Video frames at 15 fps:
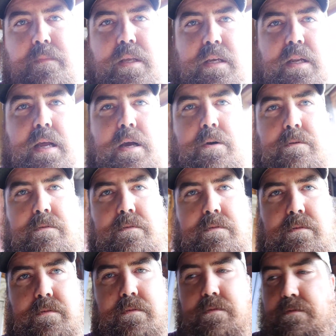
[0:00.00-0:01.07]
you know,
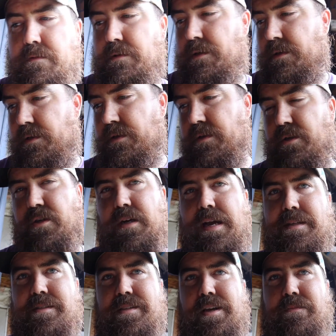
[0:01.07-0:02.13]

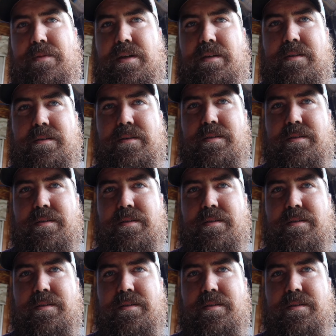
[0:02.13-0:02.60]
create something.